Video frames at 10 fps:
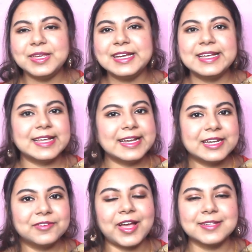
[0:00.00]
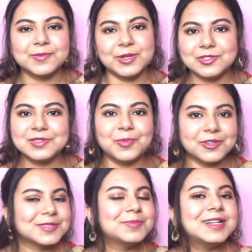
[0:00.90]
Be creative as much as
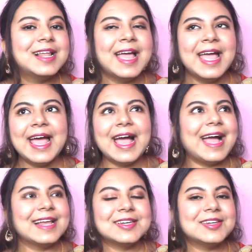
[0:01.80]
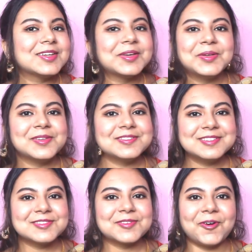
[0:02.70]
possible and you
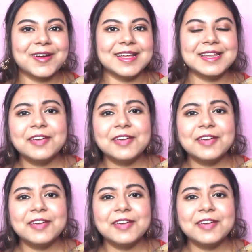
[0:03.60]
just rock it.